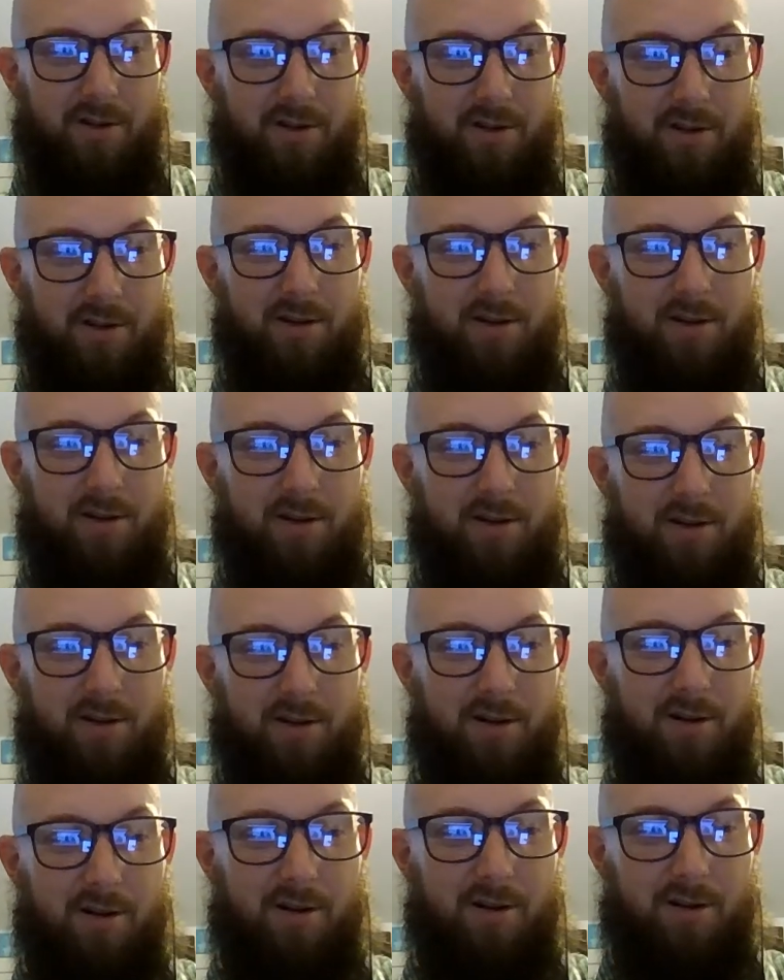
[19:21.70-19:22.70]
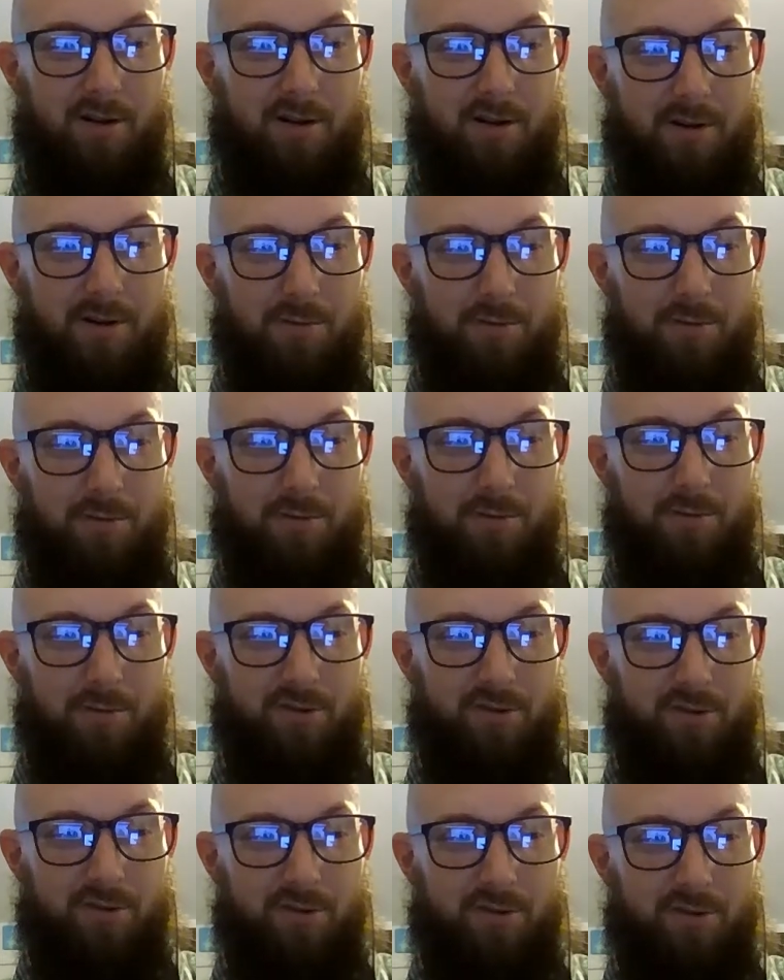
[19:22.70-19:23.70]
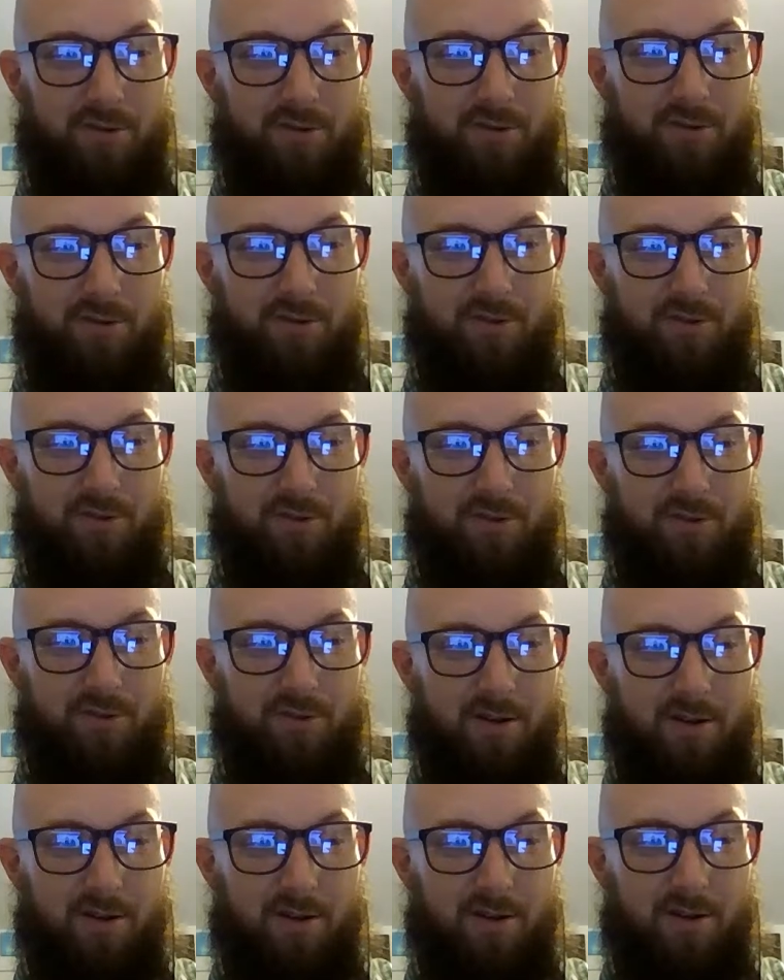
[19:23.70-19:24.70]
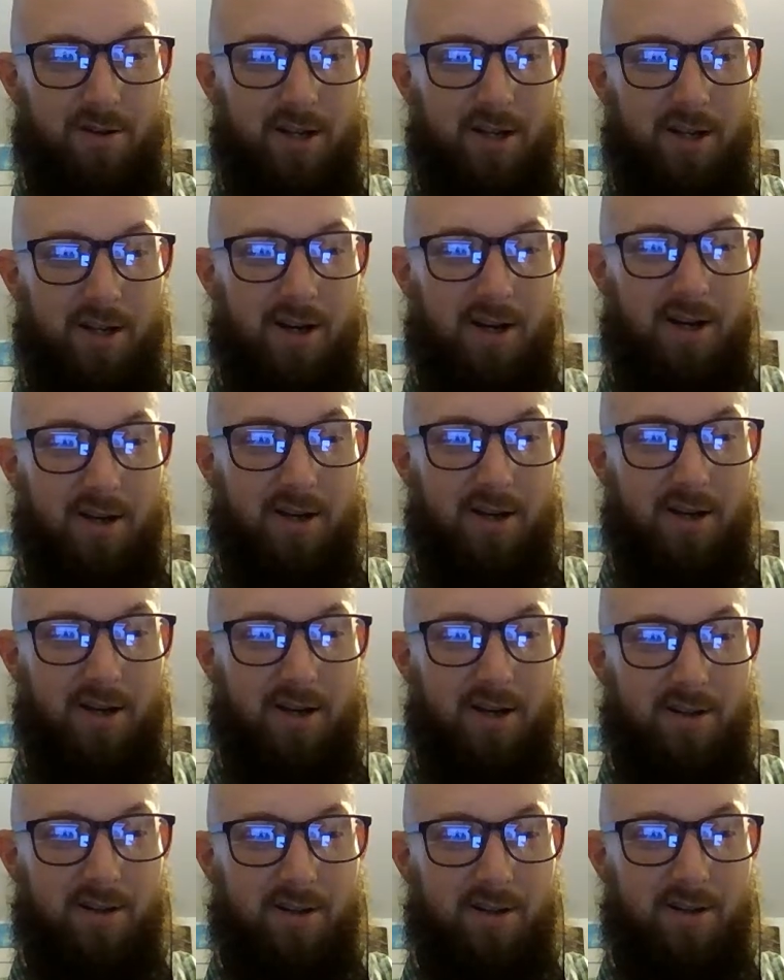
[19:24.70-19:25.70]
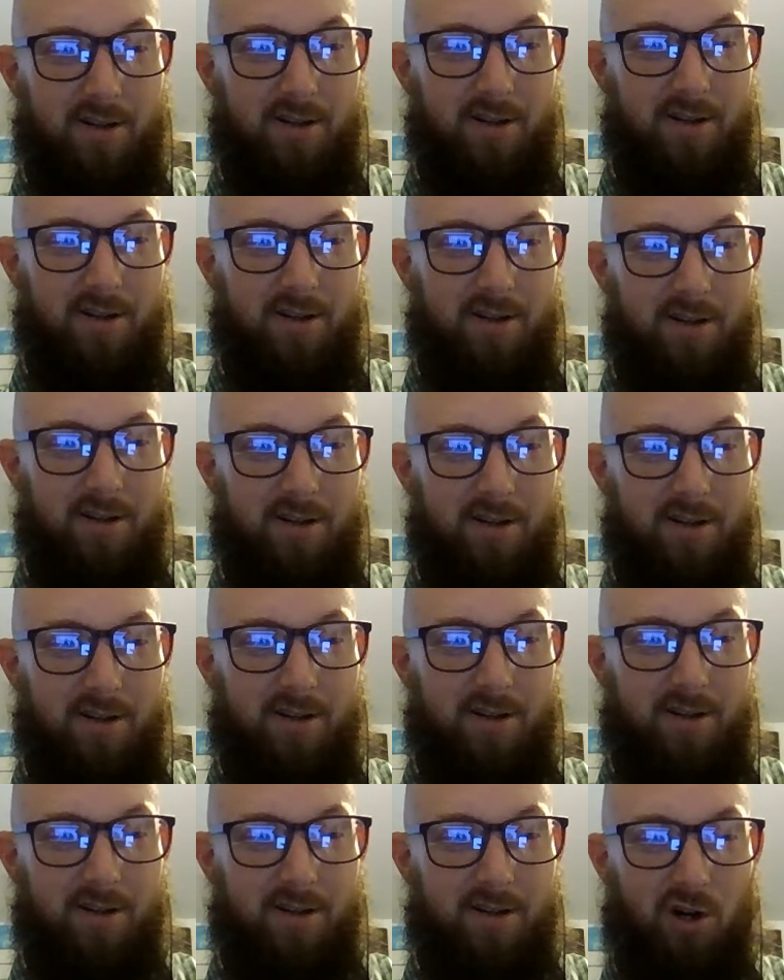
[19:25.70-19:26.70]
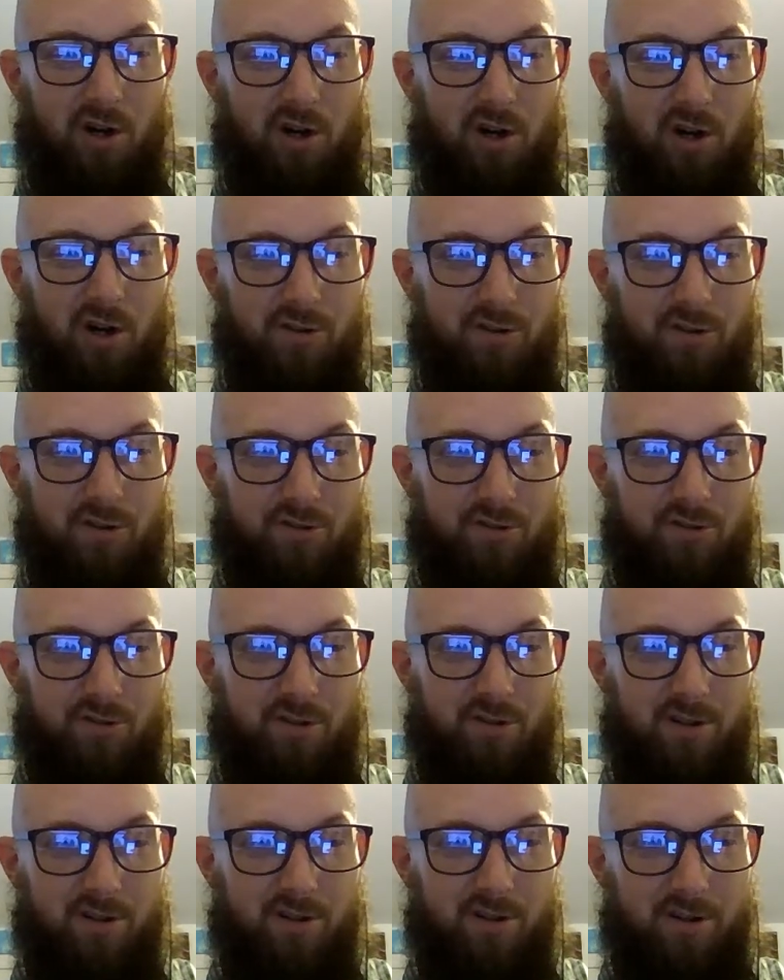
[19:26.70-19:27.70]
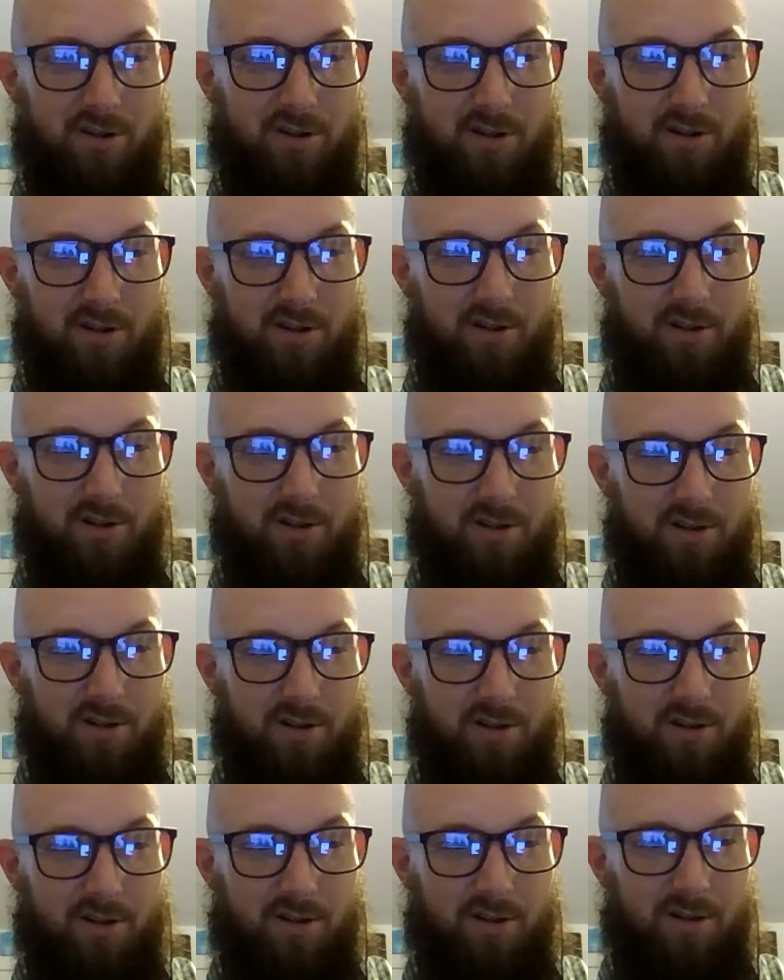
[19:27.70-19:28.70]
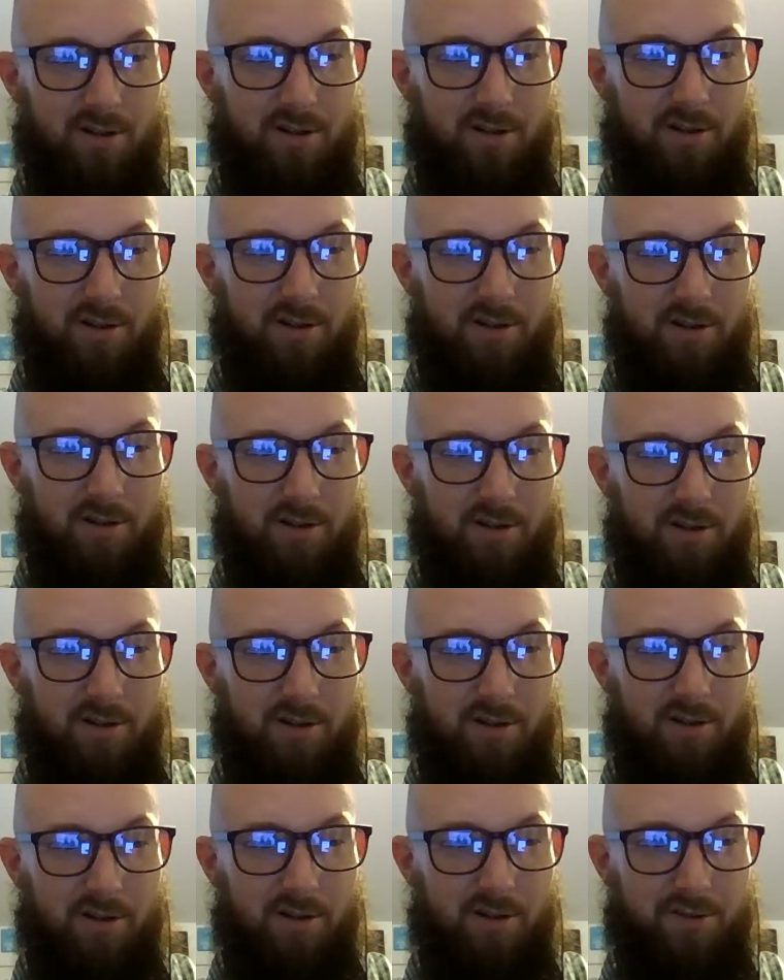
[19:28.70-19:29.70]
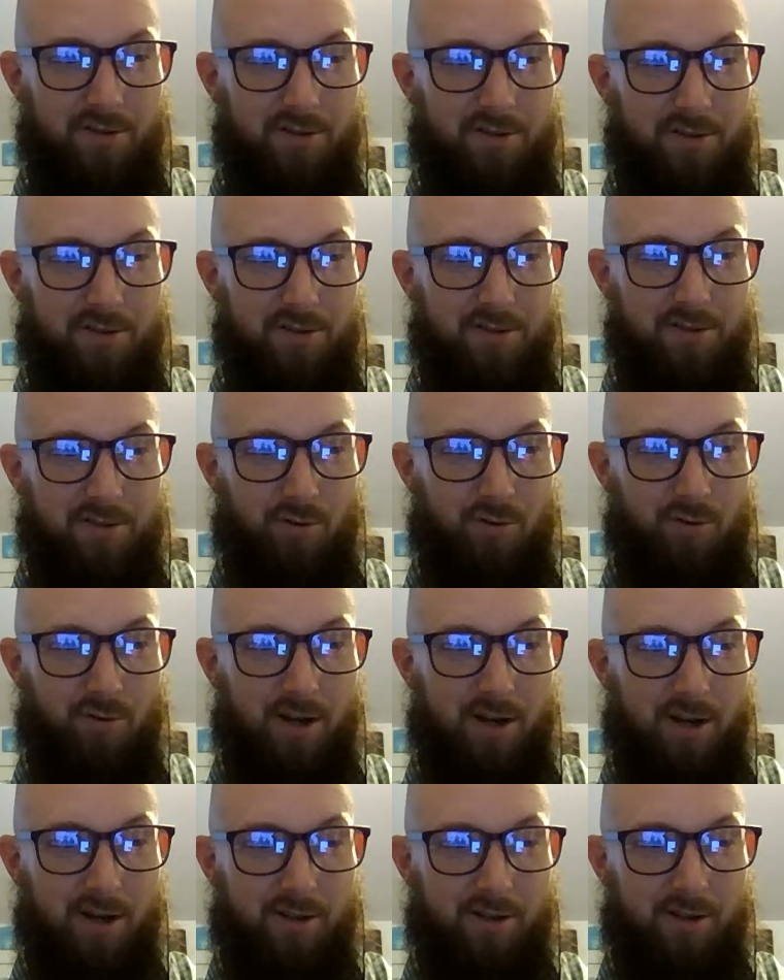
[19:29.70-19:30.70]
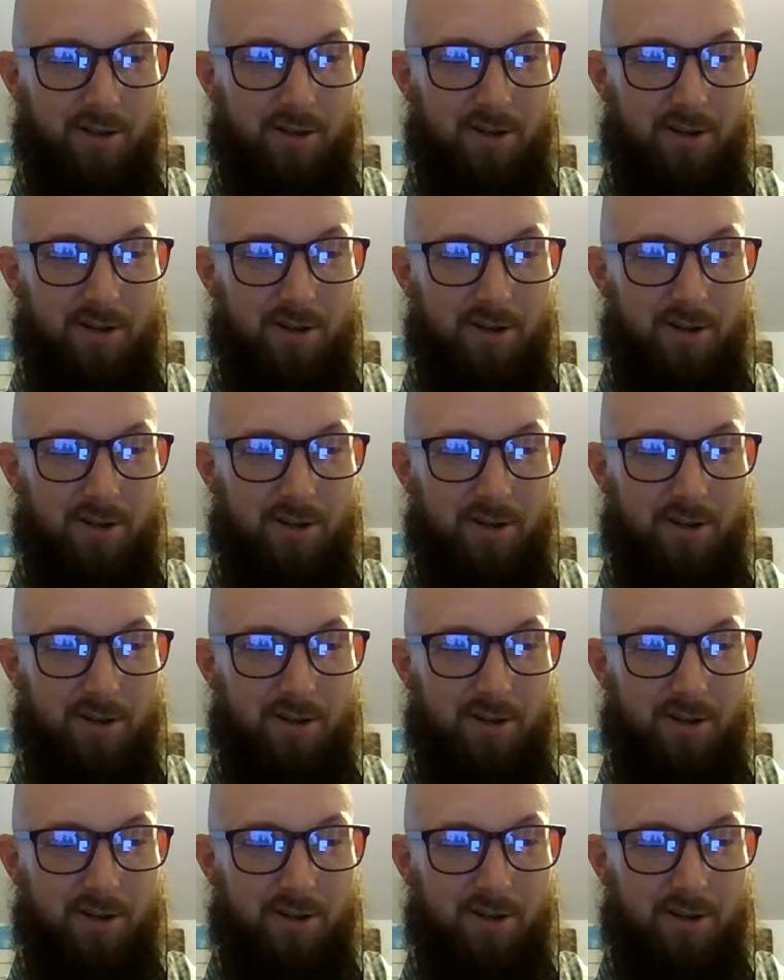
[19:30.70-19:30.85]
And number 70 says DEI is a cancerous curse. And that sounds about correct.